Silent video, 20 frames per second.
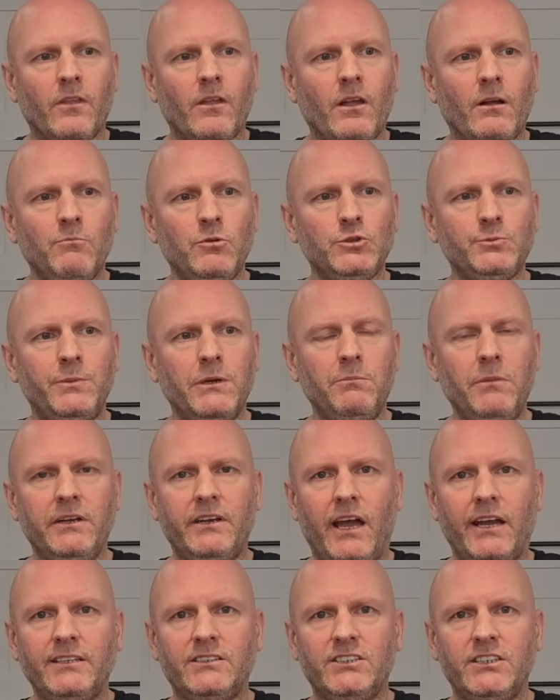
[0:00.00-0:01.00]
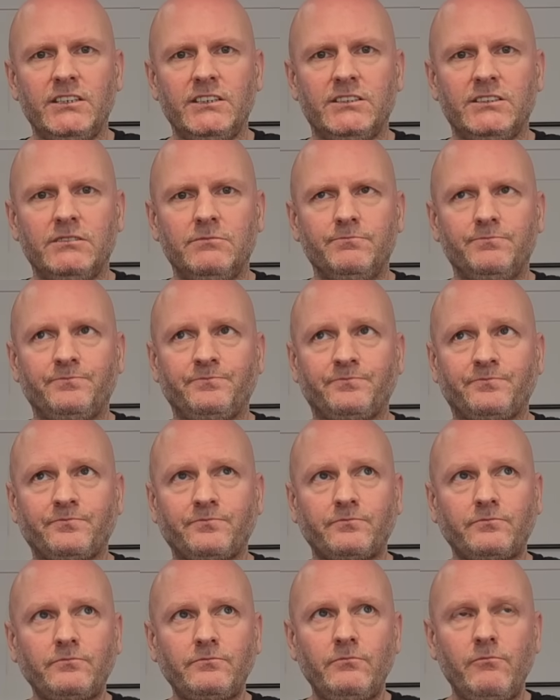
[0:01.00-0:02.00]
Must be mid-80s.
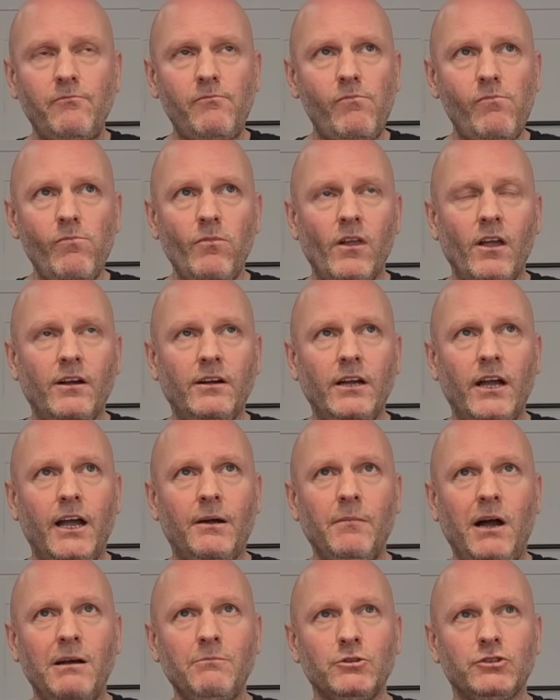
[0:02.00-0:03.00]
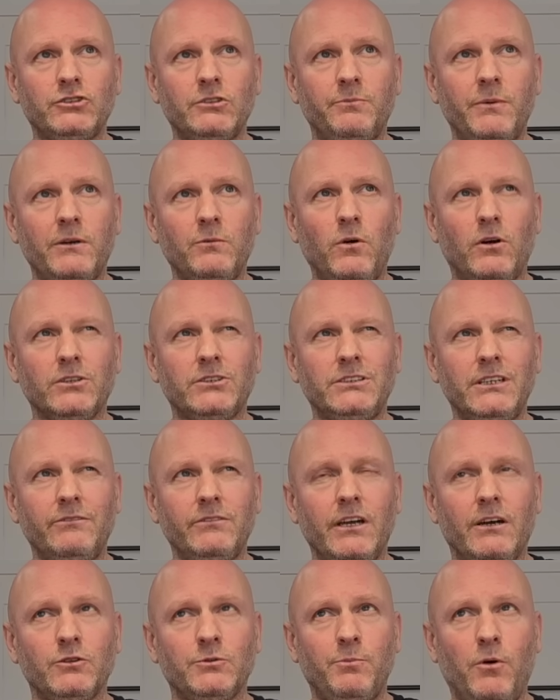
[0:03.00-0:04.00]
I must have been, 70,
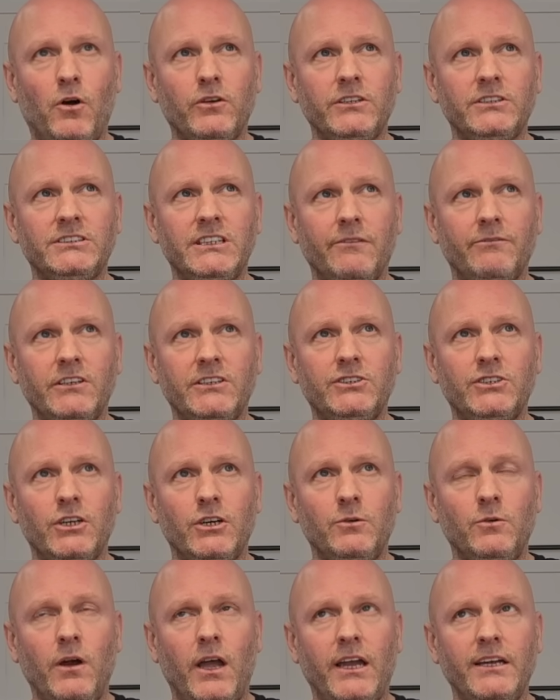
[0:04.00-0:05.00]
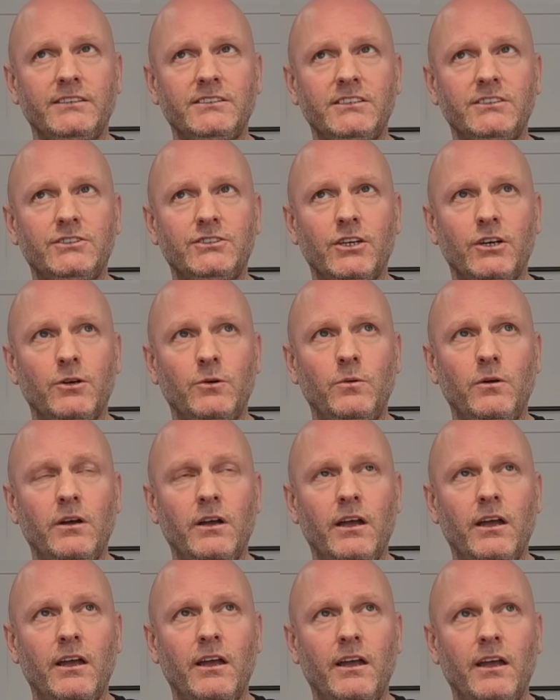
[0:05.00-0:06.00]
I was born in 72, 82,
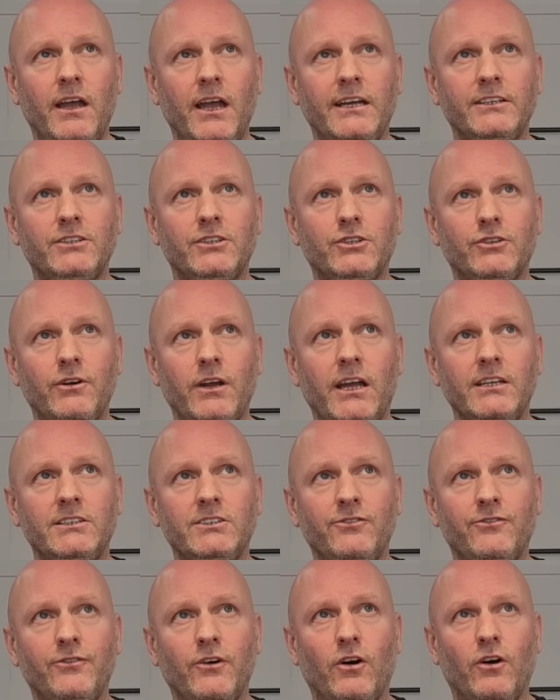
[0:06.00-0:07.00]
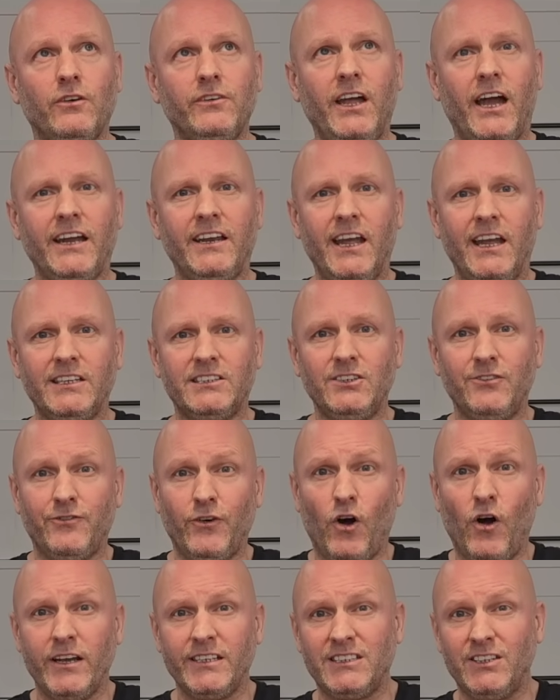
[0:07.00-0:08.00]
83, 84,
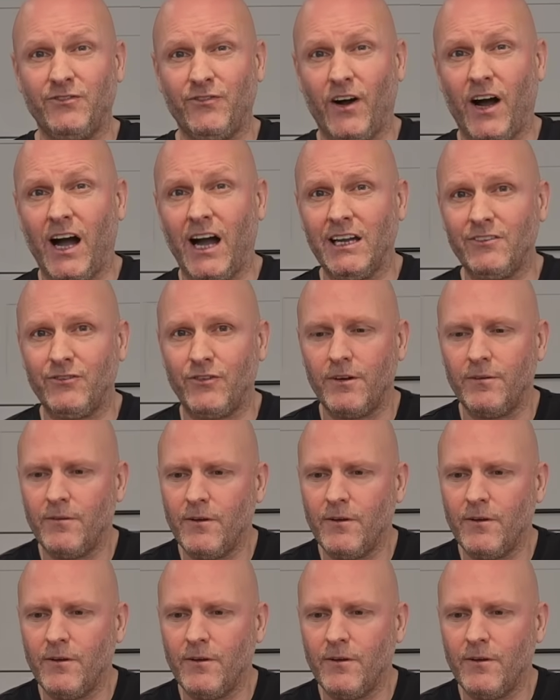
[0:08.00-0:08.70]
1984, 85.